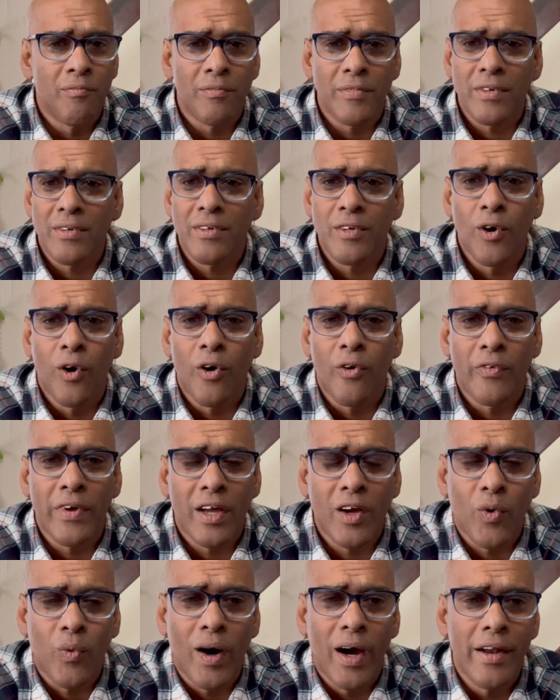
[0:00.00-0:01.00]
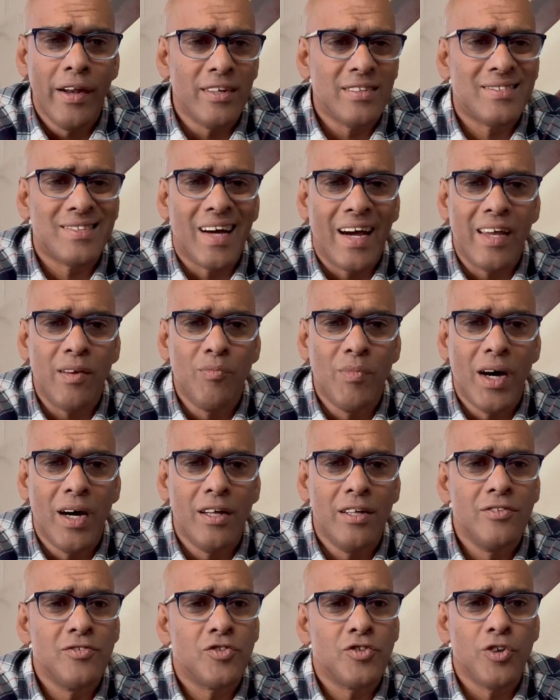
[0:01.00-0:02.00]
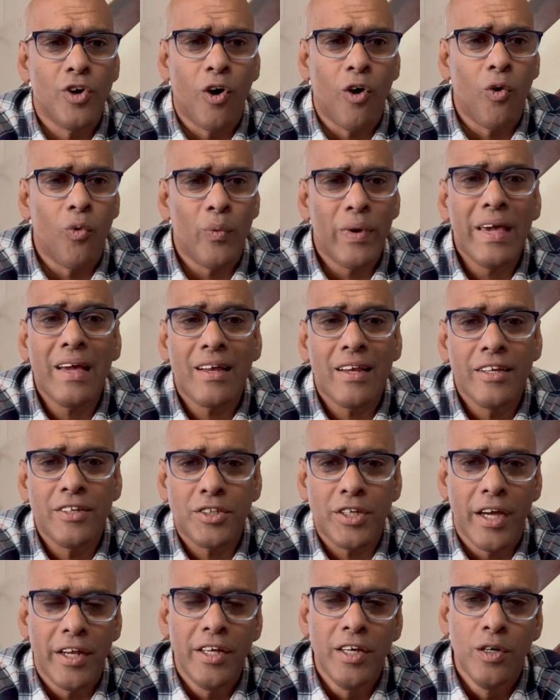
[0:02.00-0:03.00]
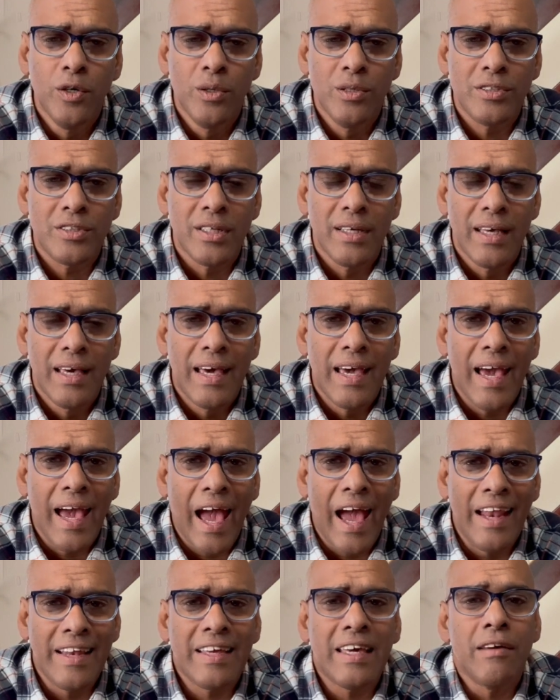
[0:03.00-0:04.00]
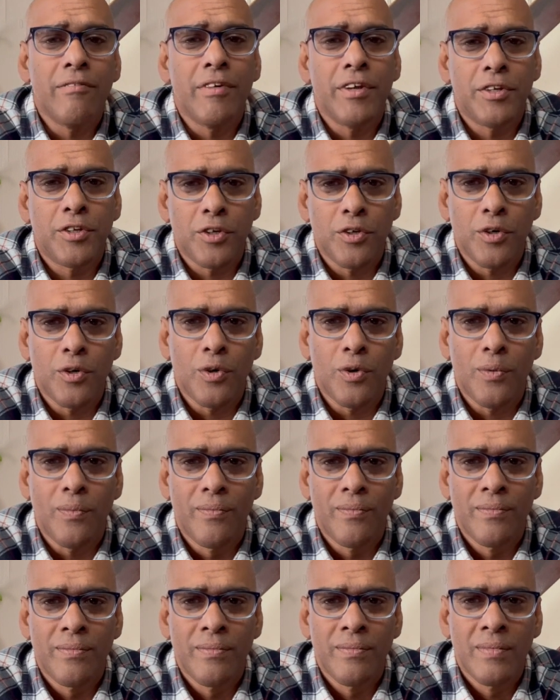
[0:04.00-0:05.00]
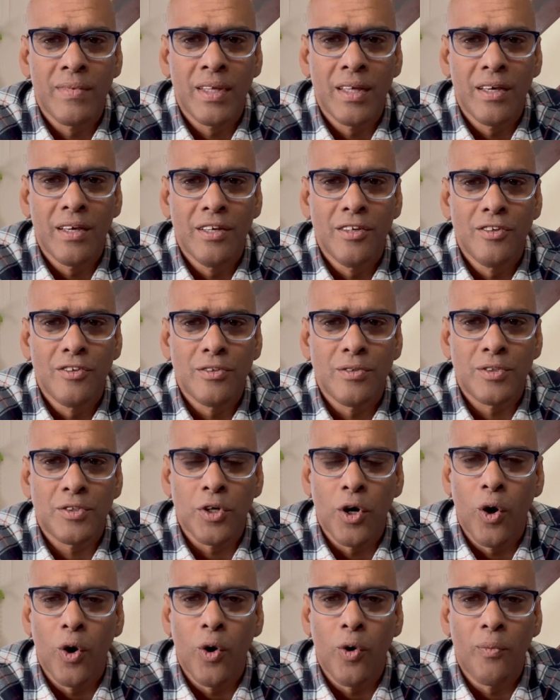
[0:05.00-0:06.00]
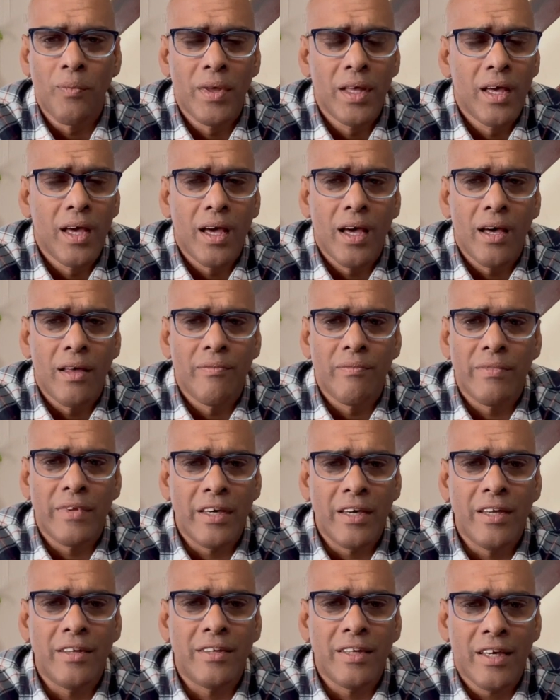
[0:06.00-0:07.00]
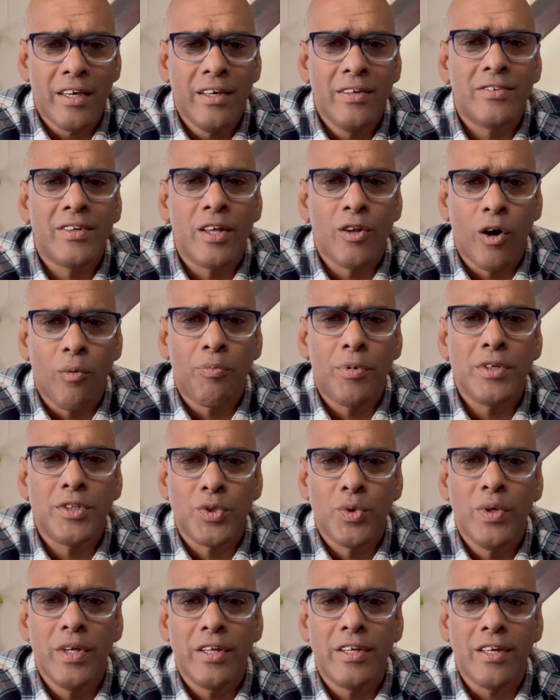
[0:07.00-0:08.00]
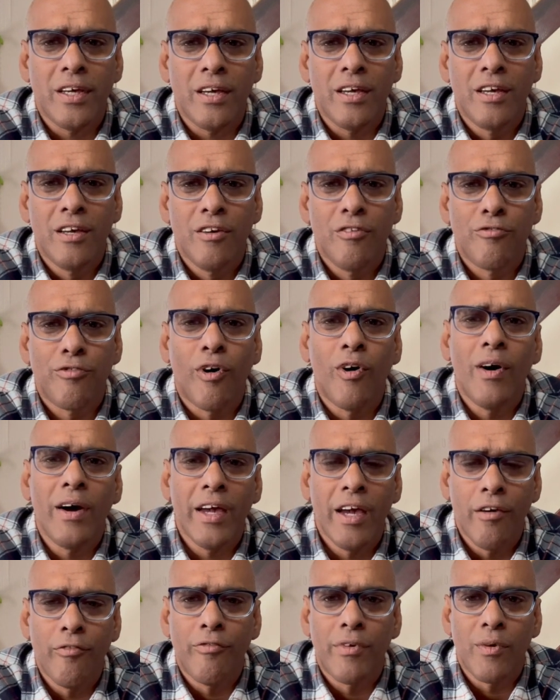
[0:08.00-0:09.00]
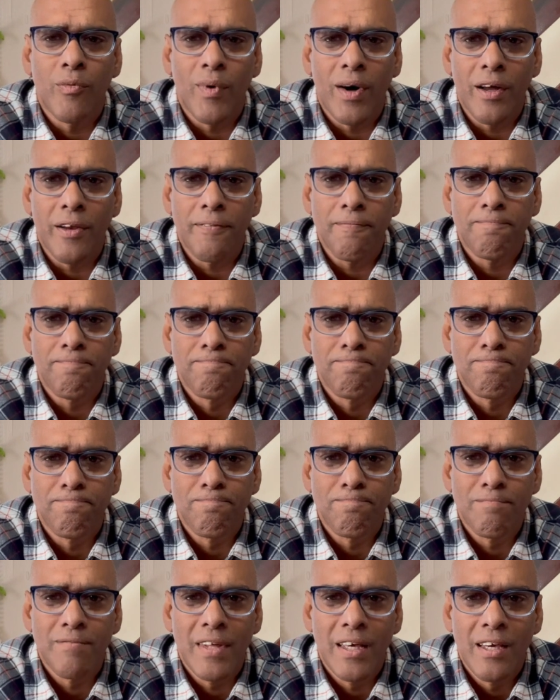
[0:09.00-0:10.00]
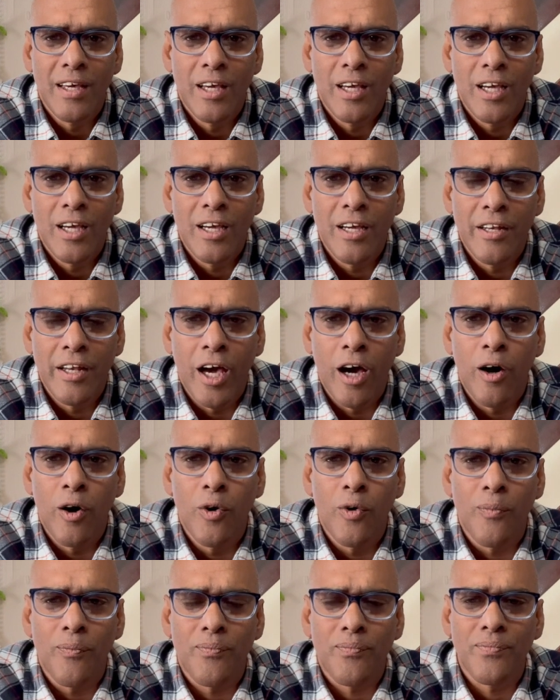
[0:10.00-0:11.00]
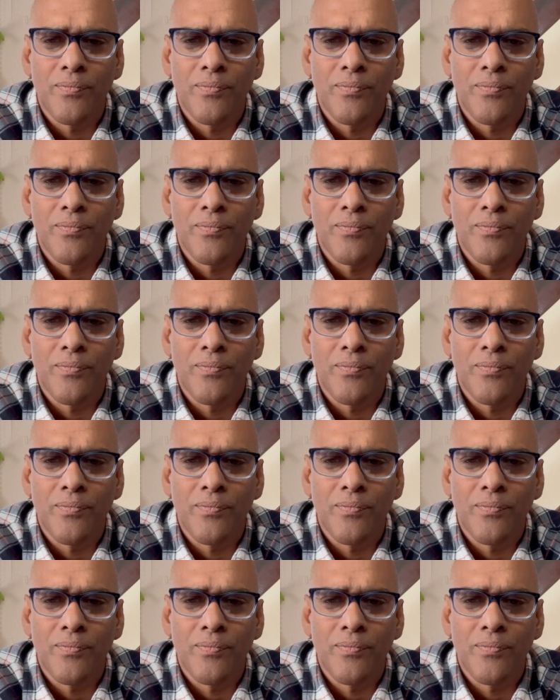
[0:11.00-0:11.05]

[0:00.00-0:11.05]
your required assignments, your weekly schedules, and give it to you. So it is an opportunity for everyone. Now,